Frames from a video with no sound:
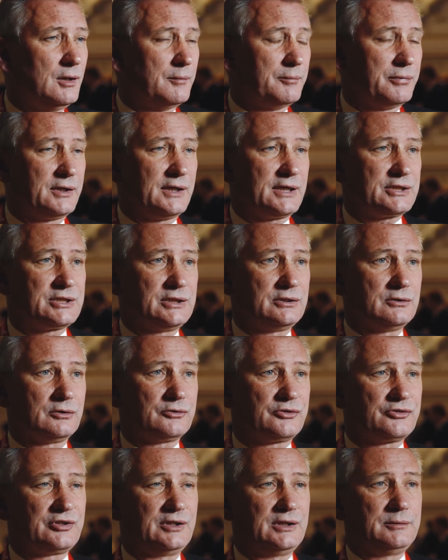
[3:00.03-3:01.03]
but actually
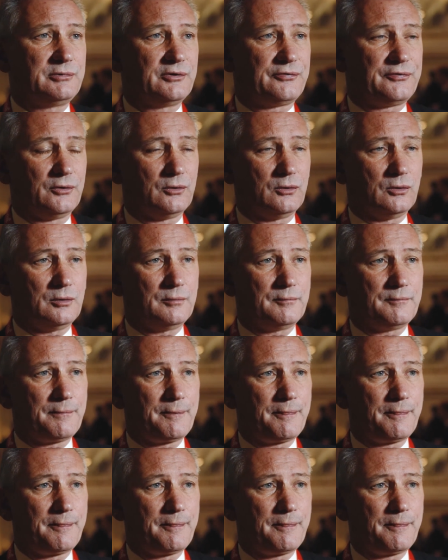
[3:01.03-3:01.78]
not seen before.